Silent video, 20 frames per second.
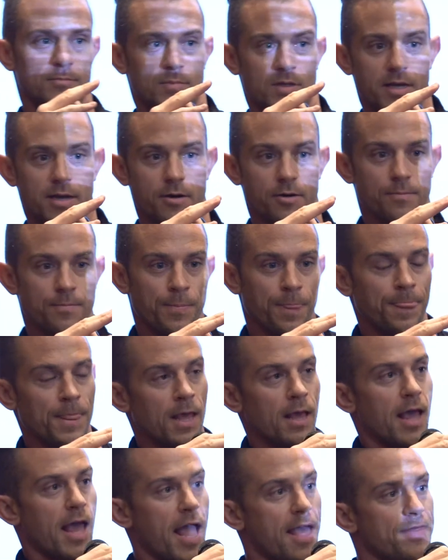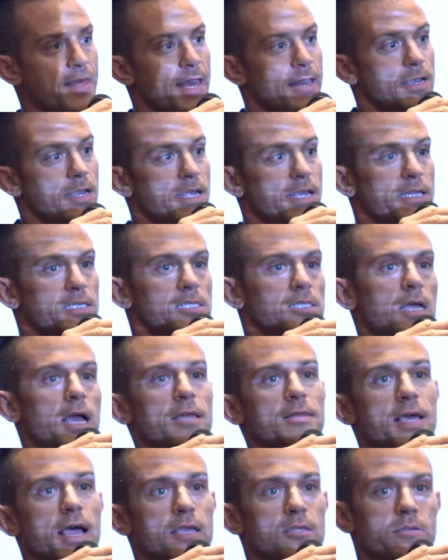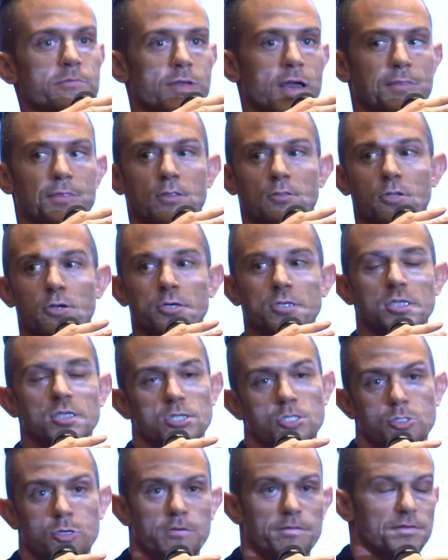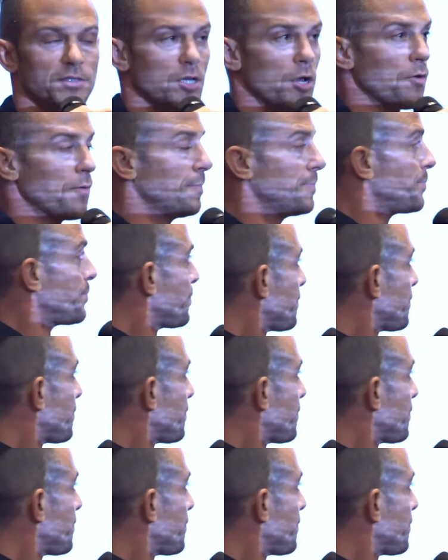here, and then inside that, you've got the learn to surf zone.